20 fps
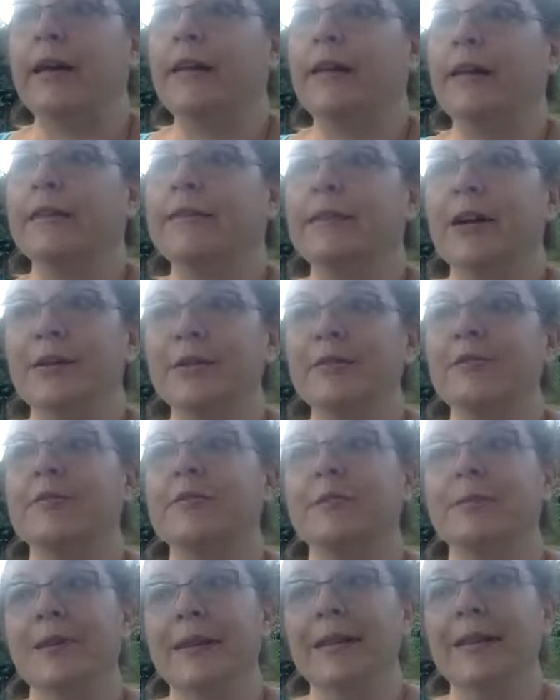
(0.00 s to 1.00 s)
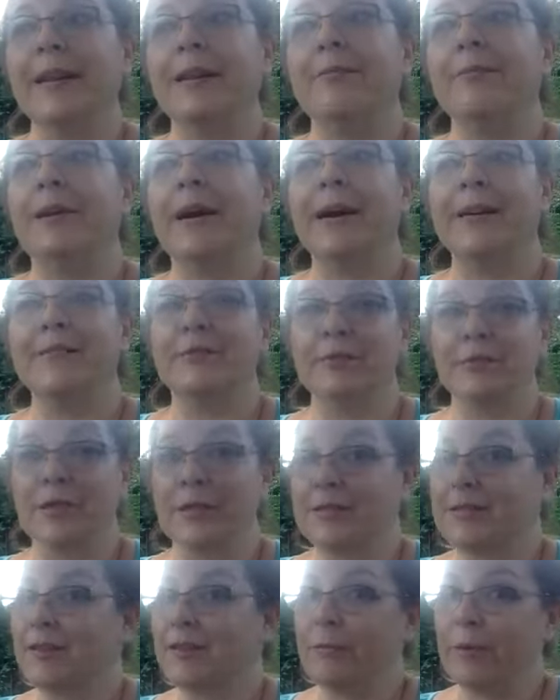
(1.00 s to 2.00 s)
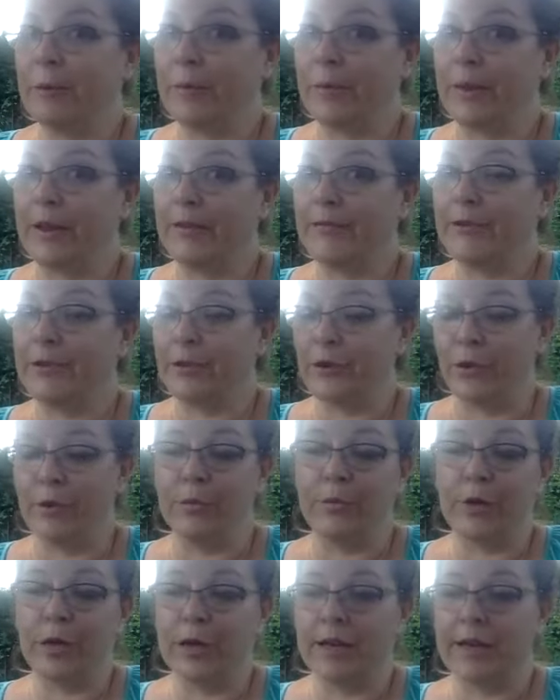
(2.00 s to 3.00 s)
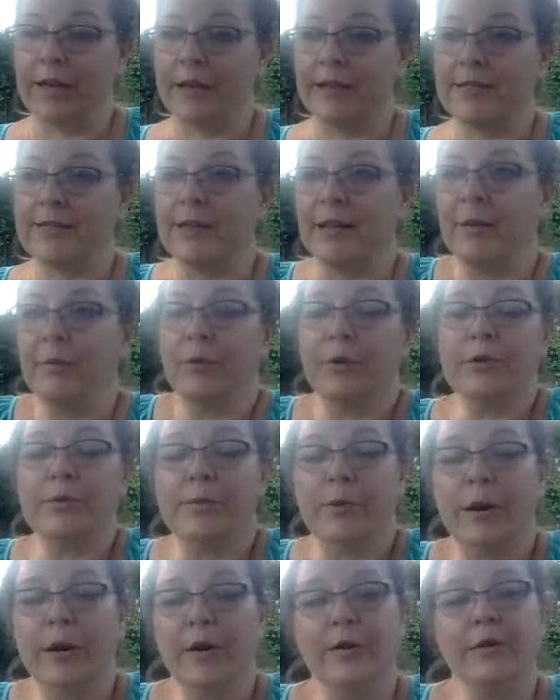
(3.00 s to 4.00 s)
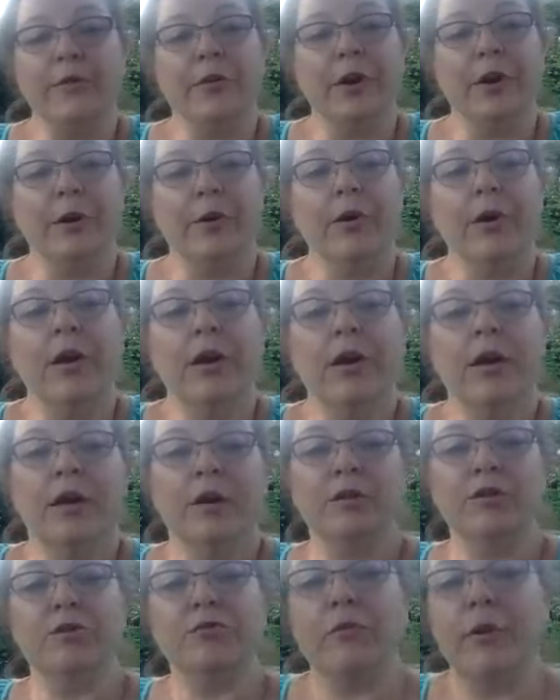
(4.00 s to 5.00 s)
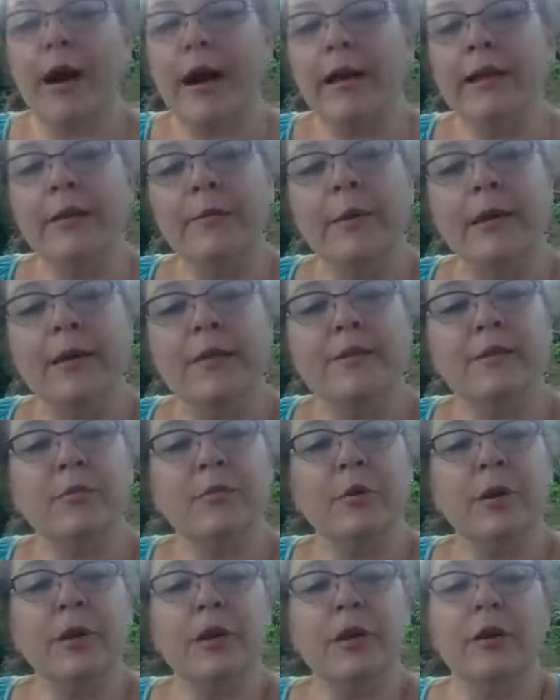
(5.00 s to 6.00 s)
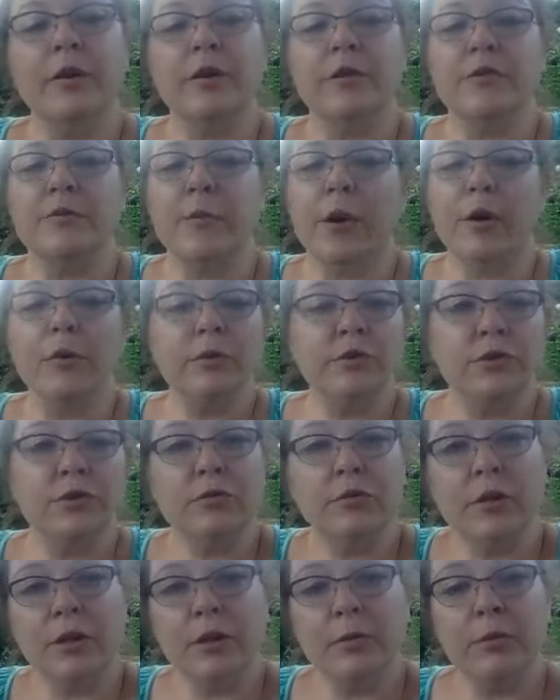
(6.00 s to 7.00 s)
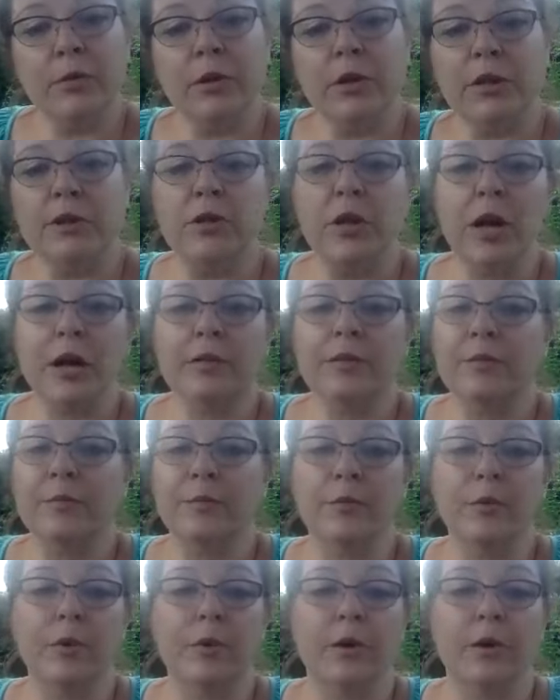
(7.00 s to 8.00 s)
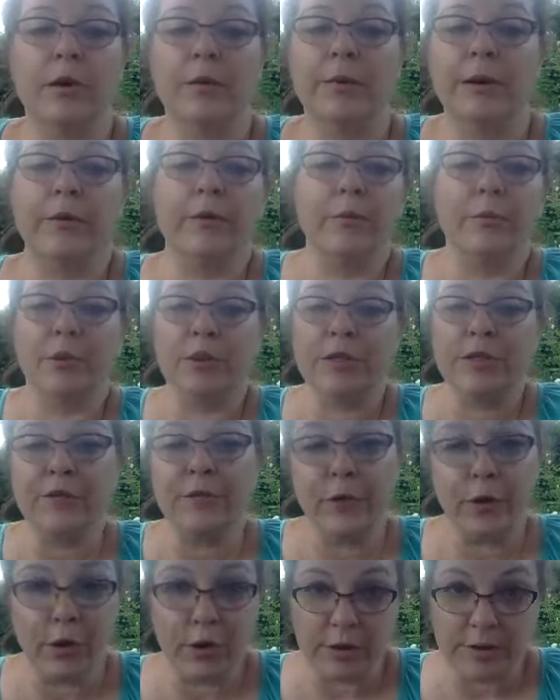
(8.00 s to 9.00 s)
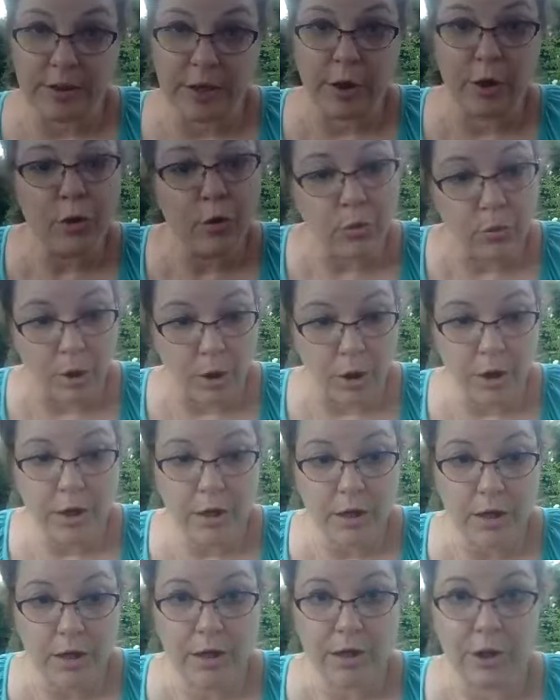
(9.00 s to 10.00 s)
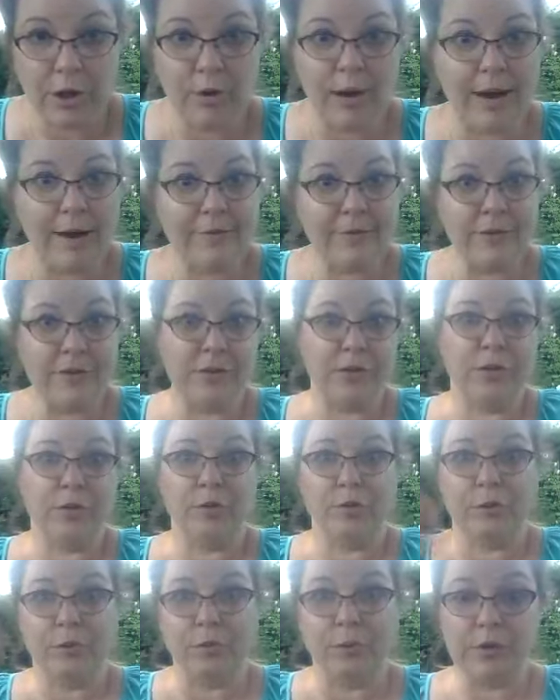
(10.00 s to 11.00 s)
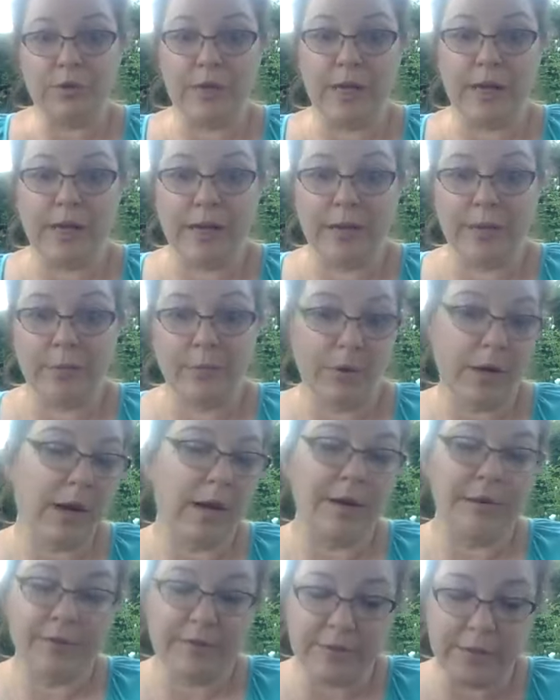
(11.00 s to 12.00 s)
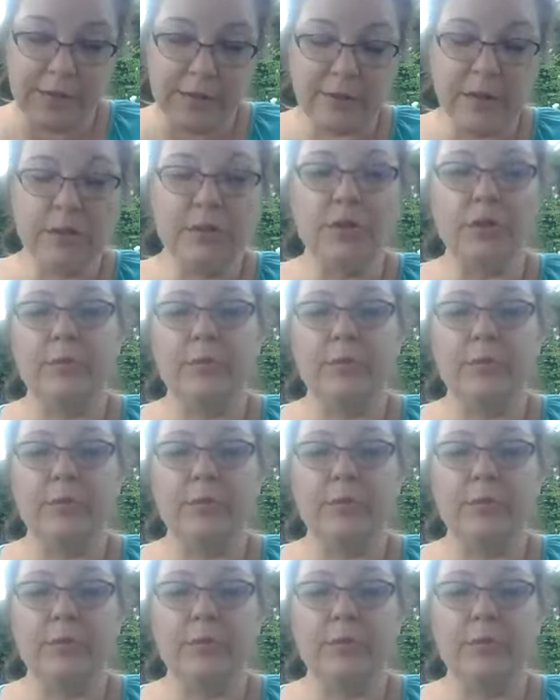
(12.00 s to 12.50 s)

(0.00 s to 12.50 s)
And that's also something that empaths or sensitive people have to learn. We're going to get into that more tomorrow. So try the medicine wheel. Tomorrow, tune in. We're going to talk some more about the more difficult inner work you have to do when we're setting kind of a psychological